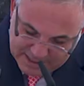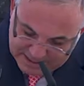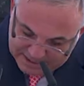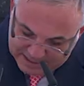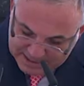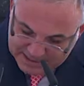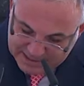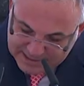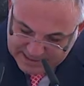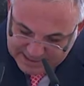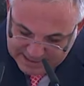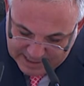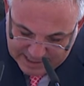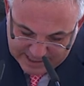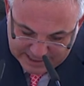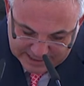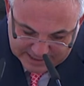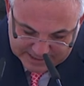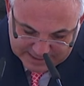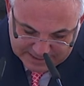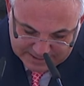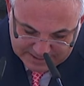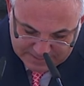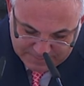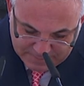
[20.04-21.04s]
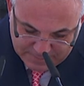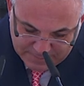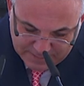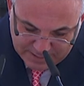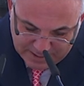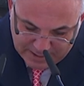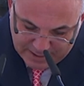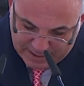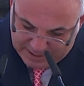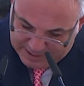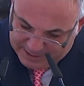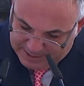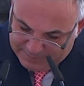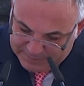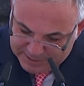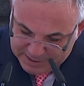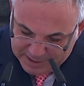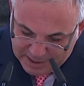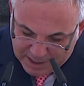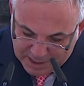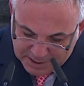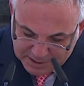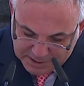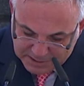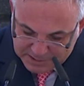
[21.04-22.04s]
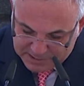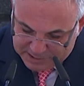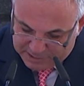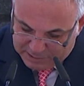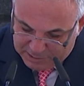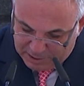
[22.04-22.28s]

this site. I have the honor to